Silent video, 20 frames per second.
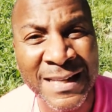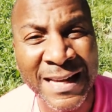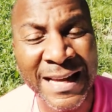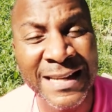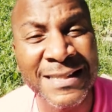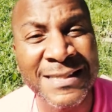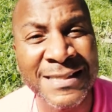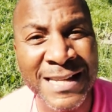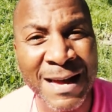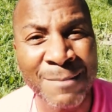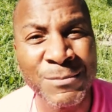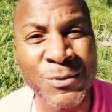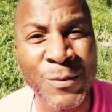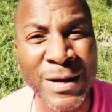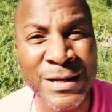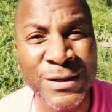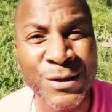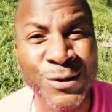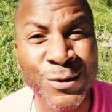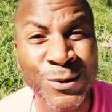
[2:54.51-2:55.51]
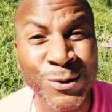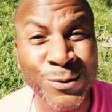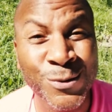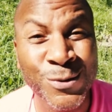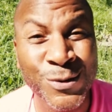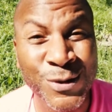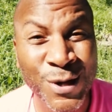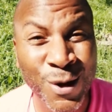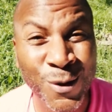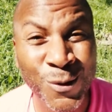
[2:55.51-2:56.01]
except when to do
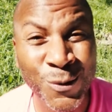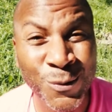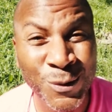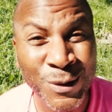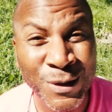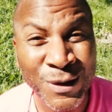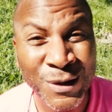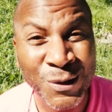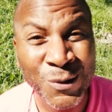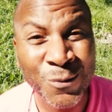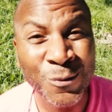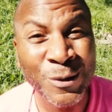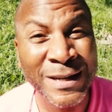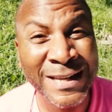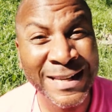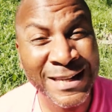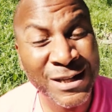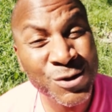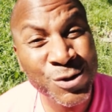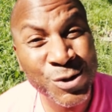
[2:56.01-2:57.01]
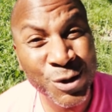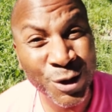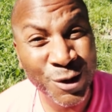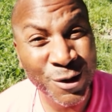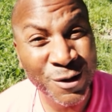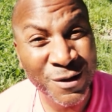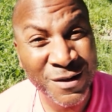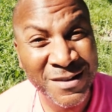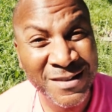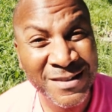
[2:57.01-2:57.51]
so would
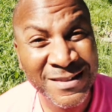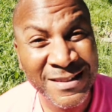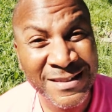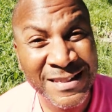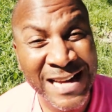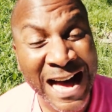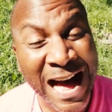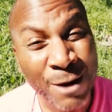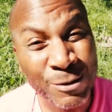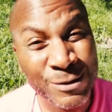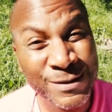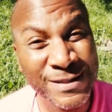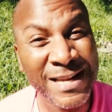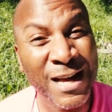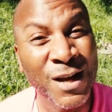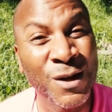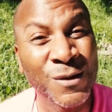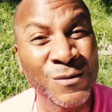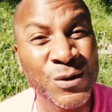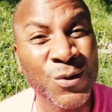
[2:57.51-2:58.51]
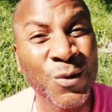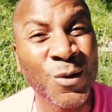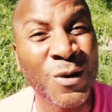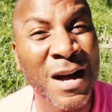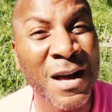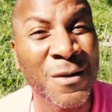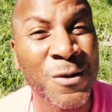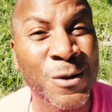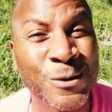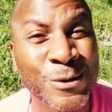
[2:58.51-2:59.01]
injure ourselves or
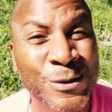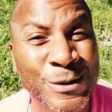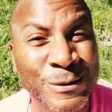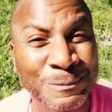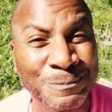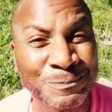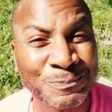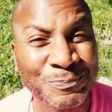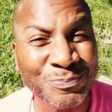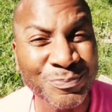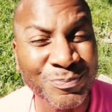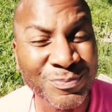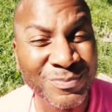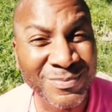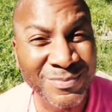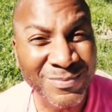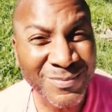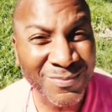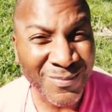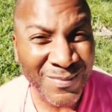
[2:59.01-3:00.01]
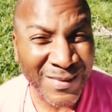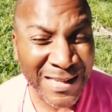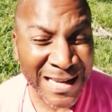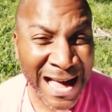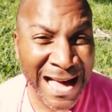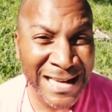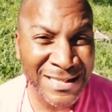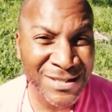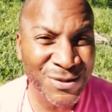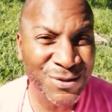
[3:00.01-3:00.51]
others.
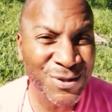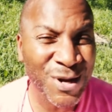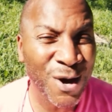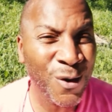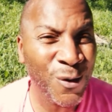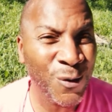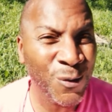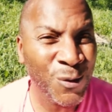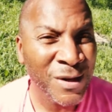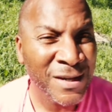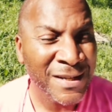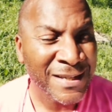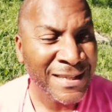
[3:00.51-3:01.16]
And so